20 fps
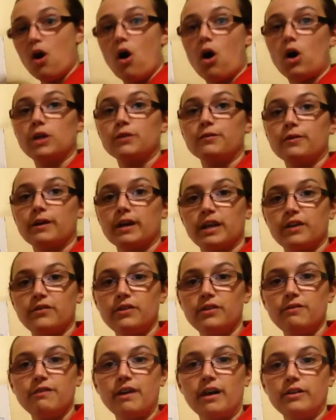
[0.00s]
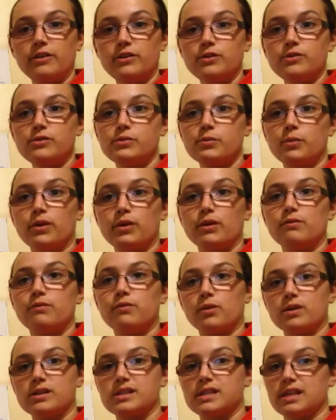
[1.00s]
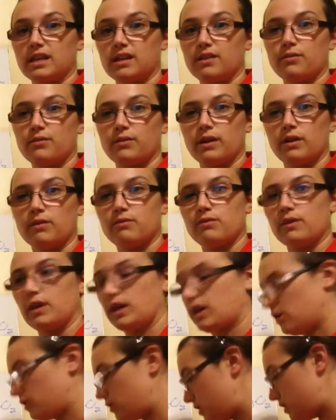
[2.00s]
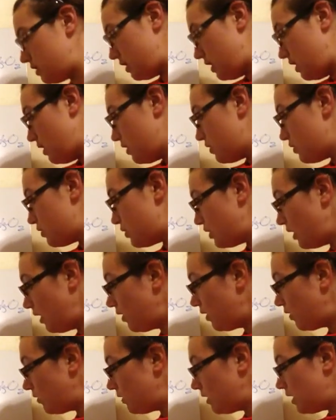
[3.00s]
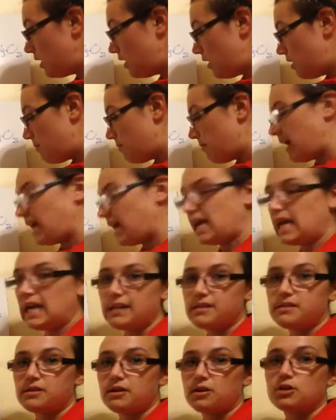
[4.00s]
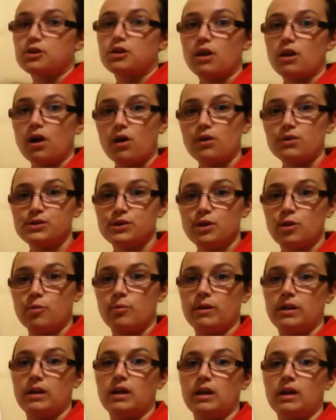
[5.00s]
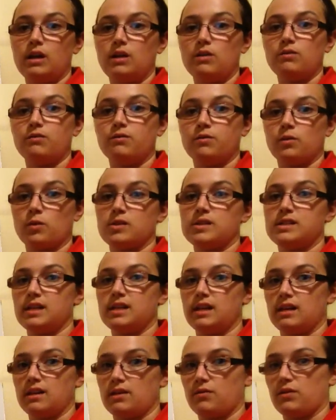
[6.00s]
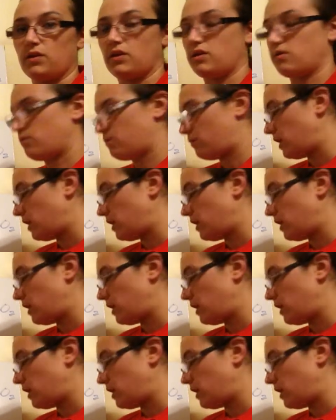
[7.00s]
All of our given values were in 4 significant figures, so my answer should also be in 4 significant